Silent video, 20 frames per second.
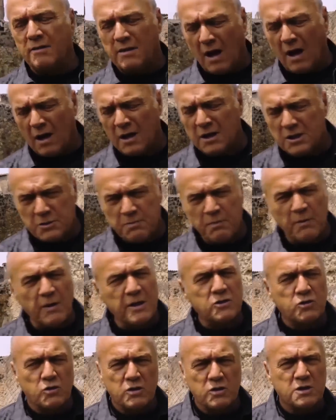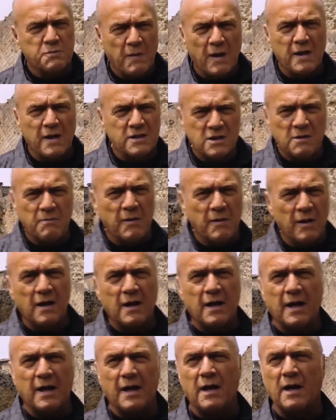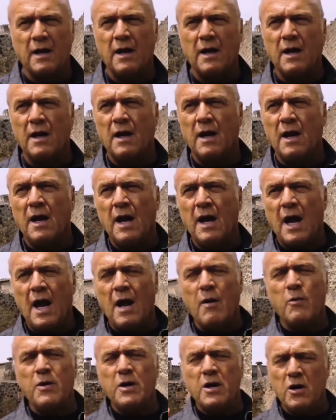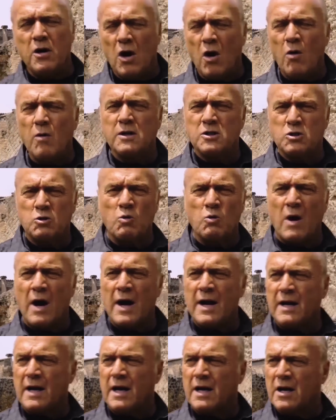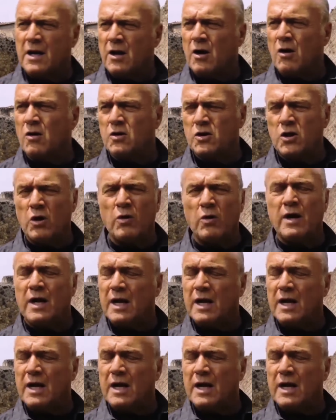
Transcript: knowledge brings responsibility. And when you know what's right and you don't do it,